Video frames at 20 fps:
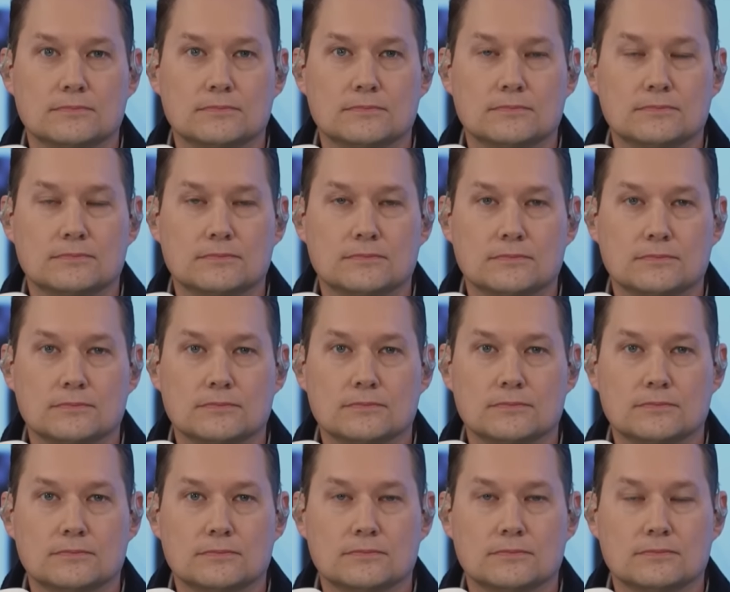
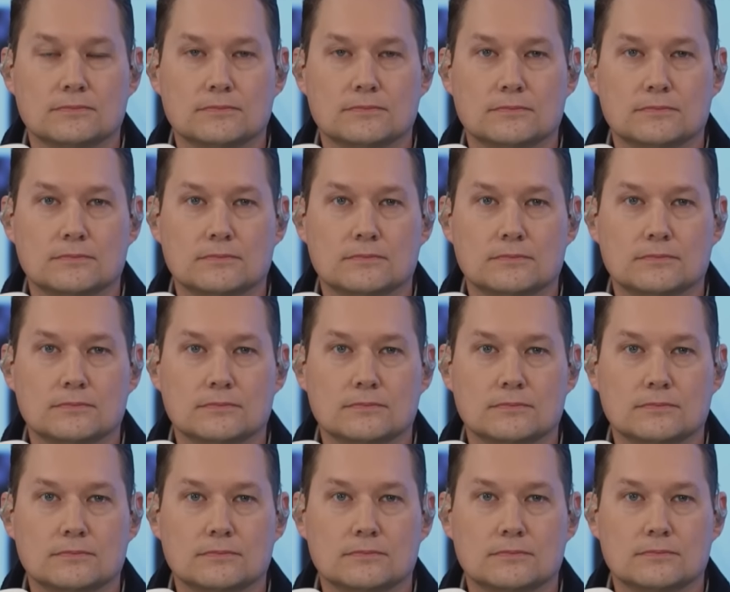
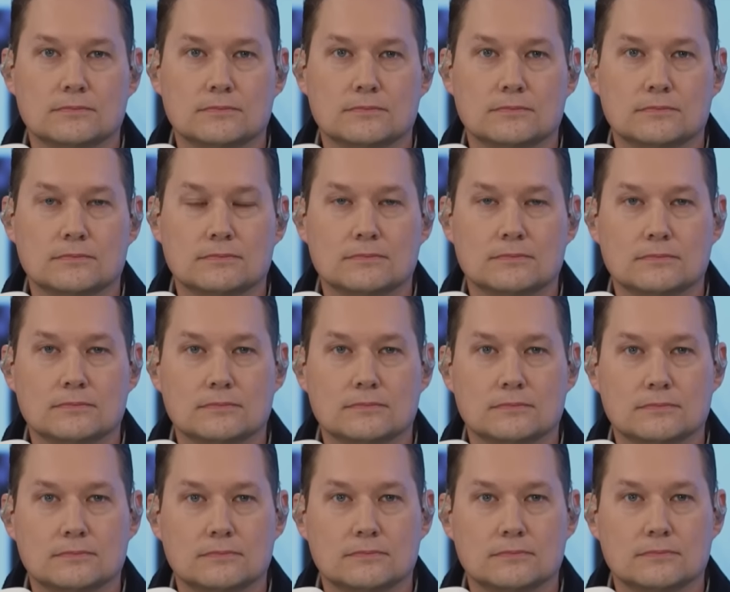
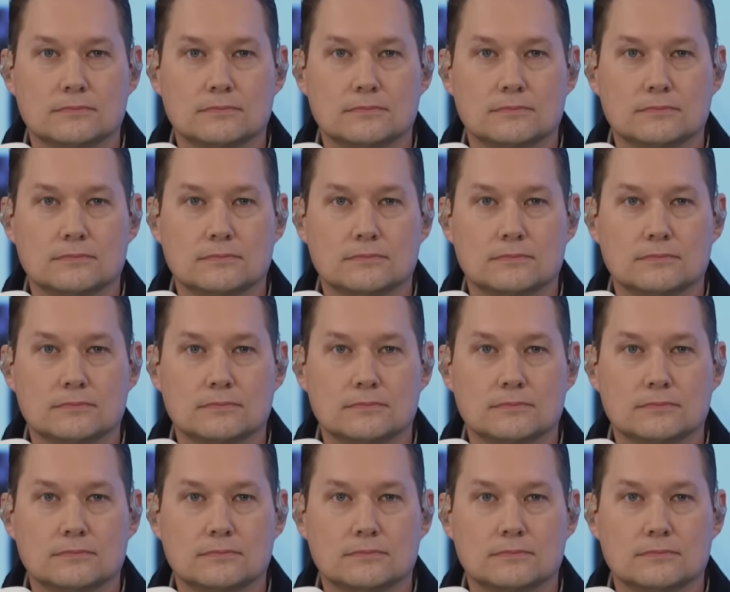(silent)